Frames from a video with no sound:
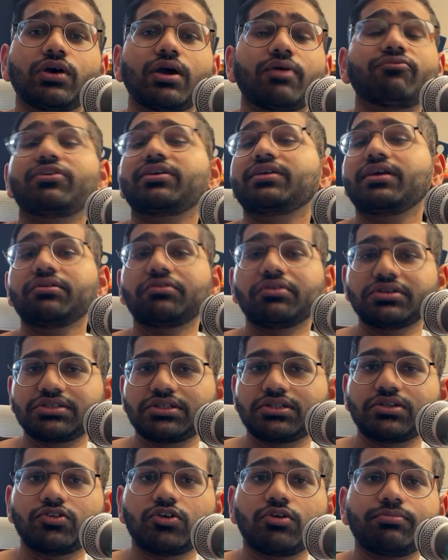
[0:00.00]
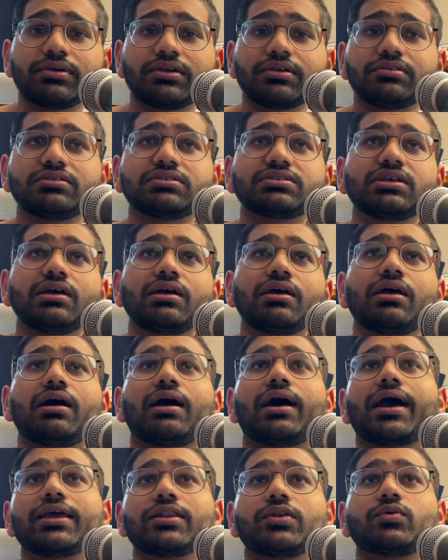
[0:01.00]
I'm very interested to know, because
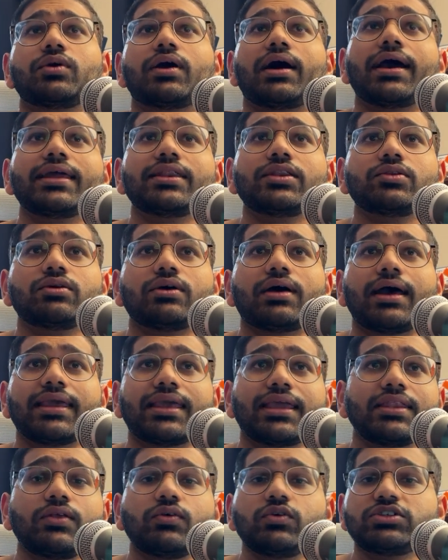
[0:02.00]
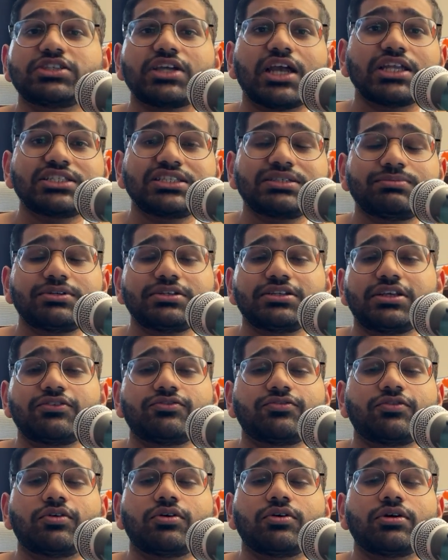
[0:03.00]
I know I can use ChatGPT
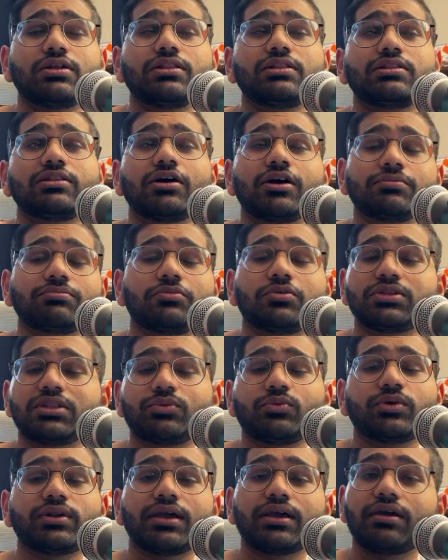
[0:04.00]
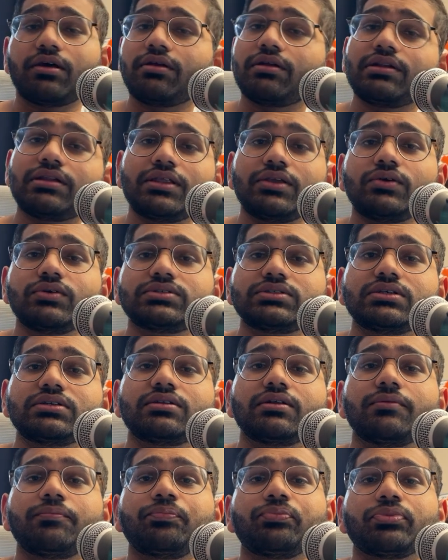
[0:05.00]
for a lot more than what I currently use it,
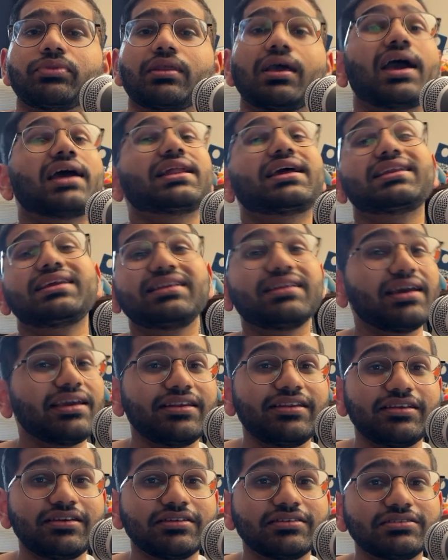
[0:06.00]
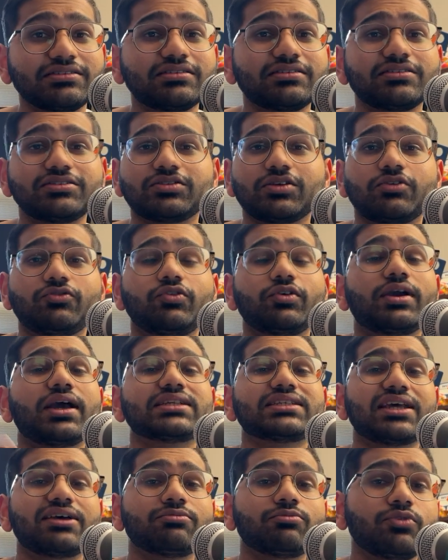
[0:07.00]
and I need ideas. So if you
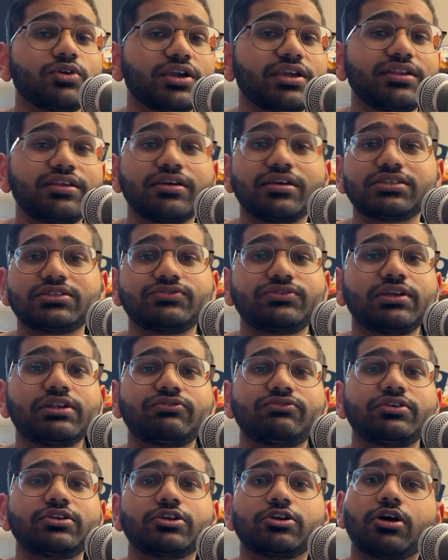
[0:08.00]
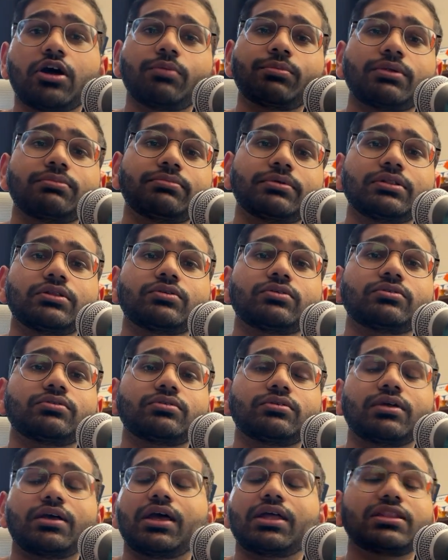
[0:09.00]
guys have more ideas, feel free to comment below,
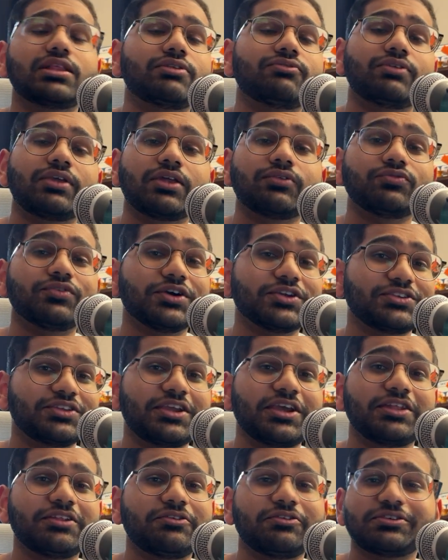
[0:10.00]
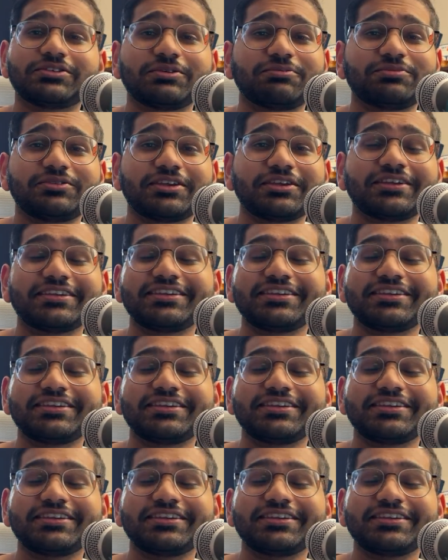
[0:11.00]
and then we can work together or something.